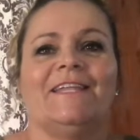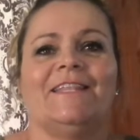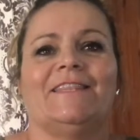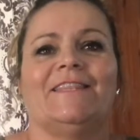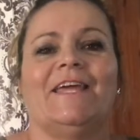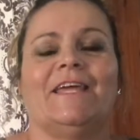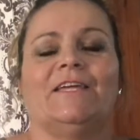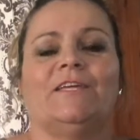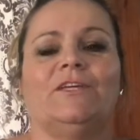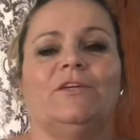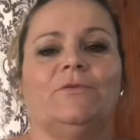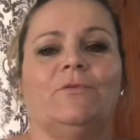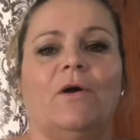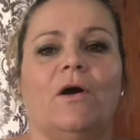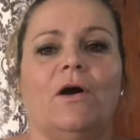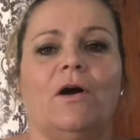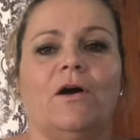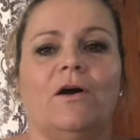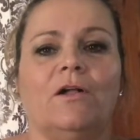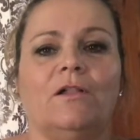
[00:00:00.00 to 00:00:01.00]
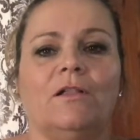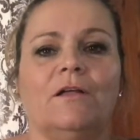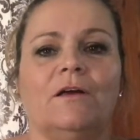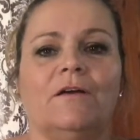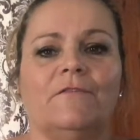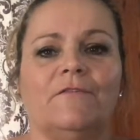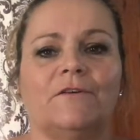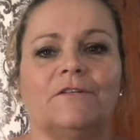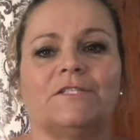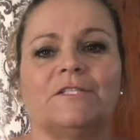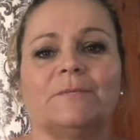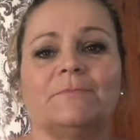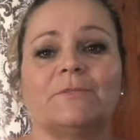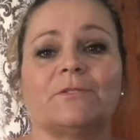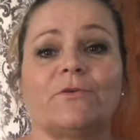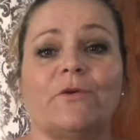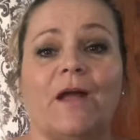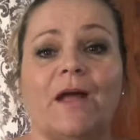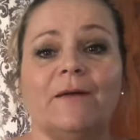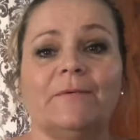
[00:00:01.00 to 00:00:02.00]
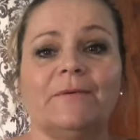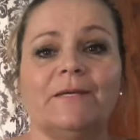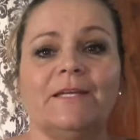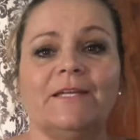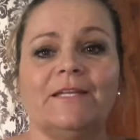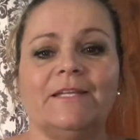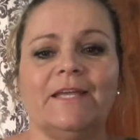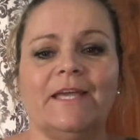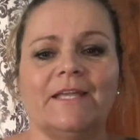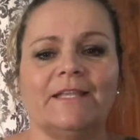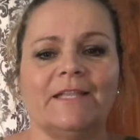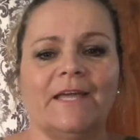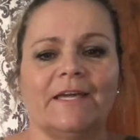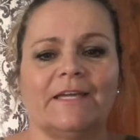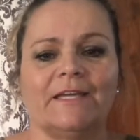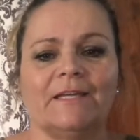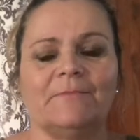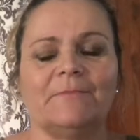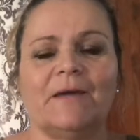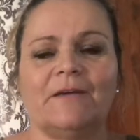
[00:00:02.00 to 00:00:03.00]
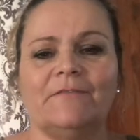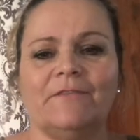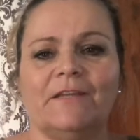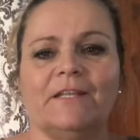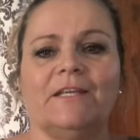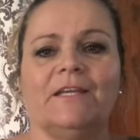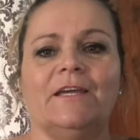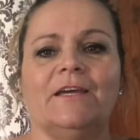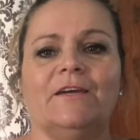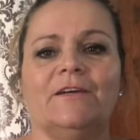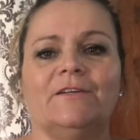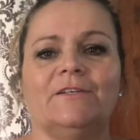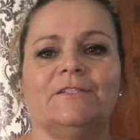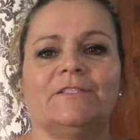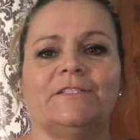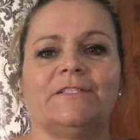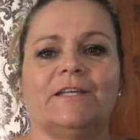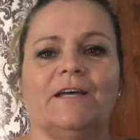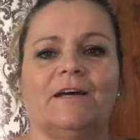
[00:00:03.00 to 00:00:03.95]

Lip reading: Thank you all for subscribing and liking my videos.